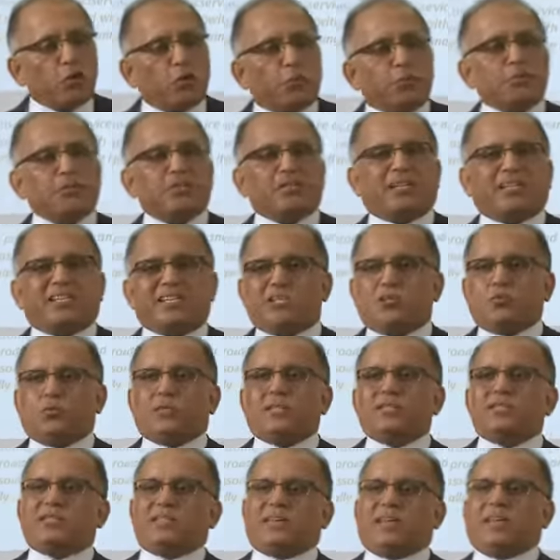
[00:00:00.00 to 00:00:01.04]
obsessed
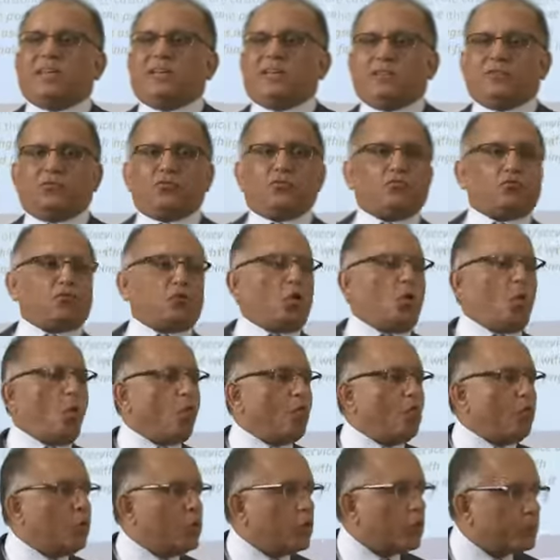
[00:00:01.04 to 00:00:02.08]
with sales, if you're
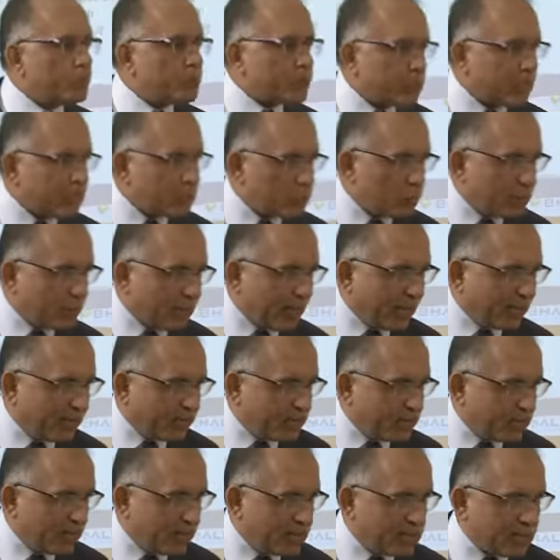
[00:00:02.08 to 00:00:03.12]
overly obsessed with
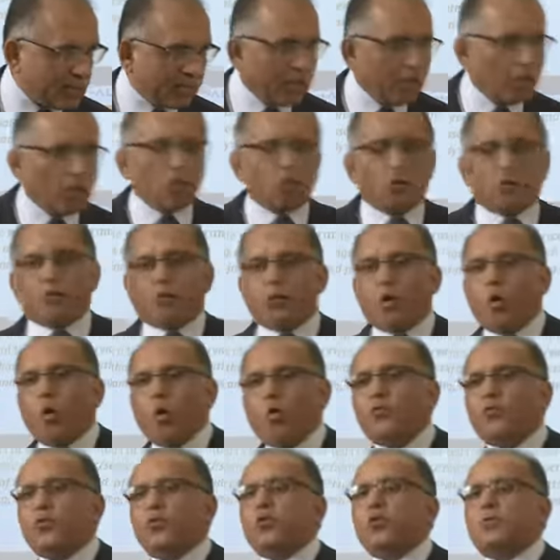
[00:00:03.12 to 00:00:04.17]
advertising, if you're
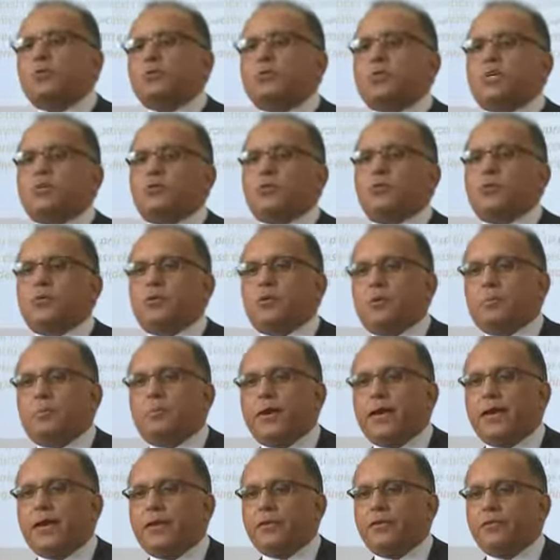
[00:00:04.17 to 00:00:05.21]
overly obsessed with your
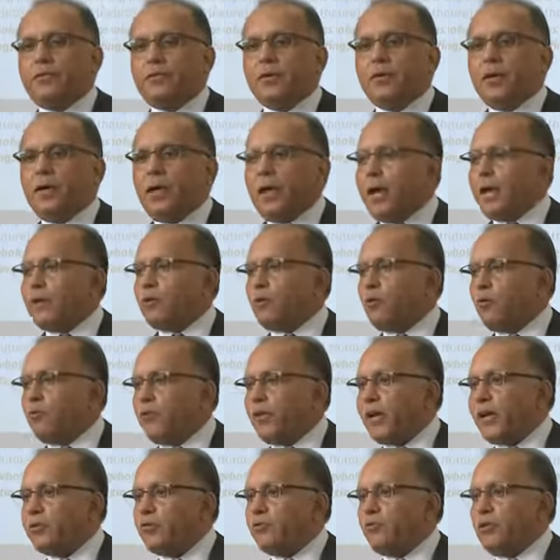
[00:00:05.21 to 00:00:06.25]
brands and your
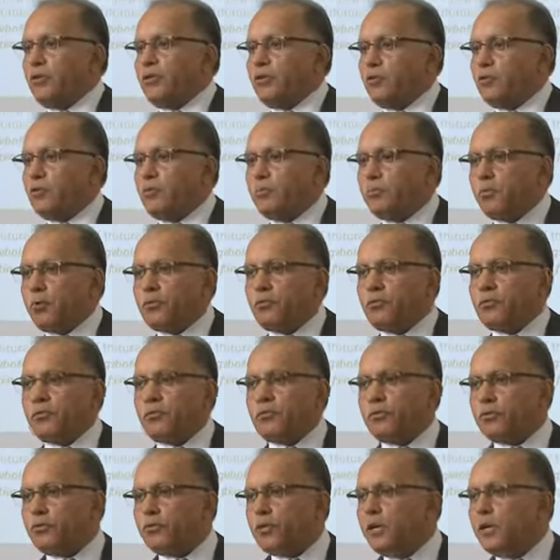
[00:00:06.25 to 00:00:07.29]
factories and your
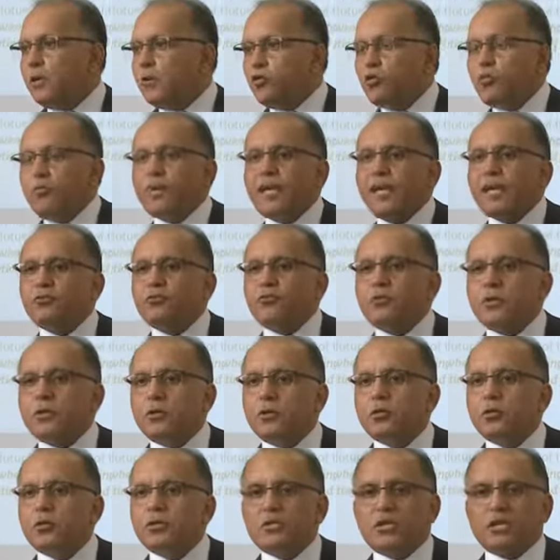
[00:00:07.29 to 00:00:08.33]
processes, you may actually
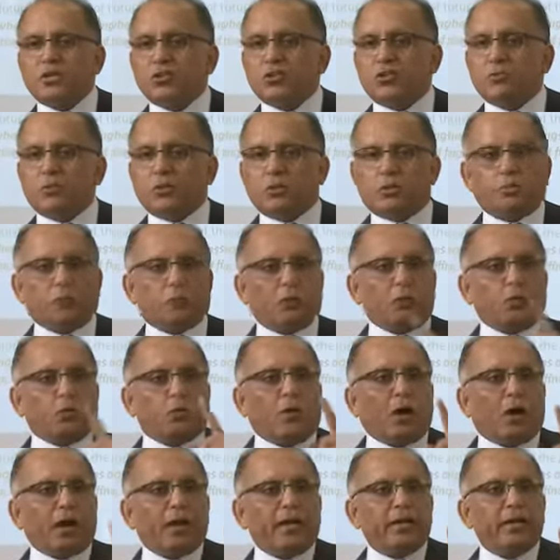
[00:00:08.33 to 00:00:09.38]
lose customers because
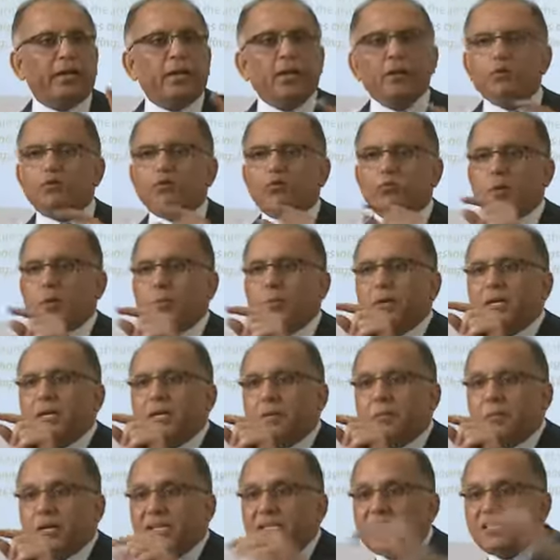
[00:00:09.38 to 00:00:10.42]
why? You may
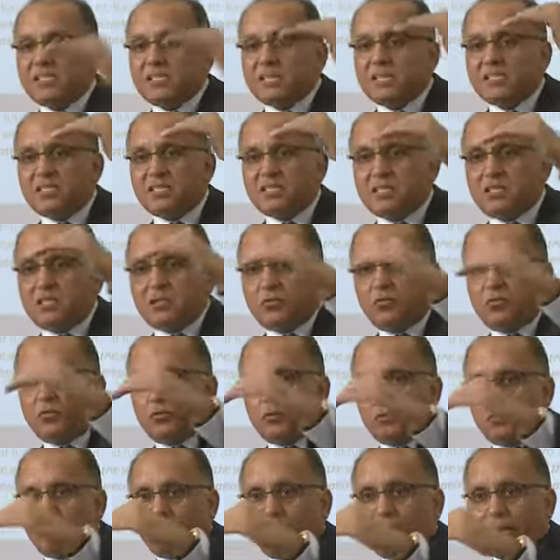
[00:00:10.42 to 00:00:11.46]
become insensitive
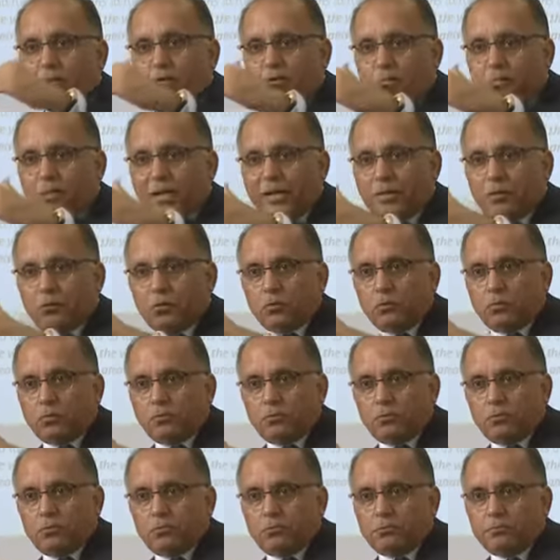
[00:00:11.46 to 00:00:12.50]
to the value black
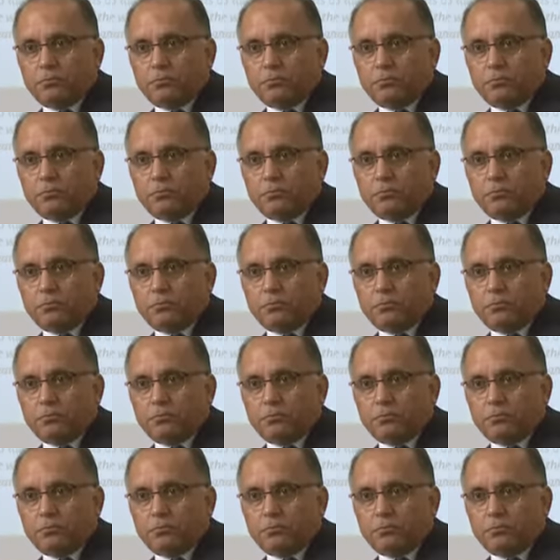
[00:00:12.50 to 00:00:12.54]
holes.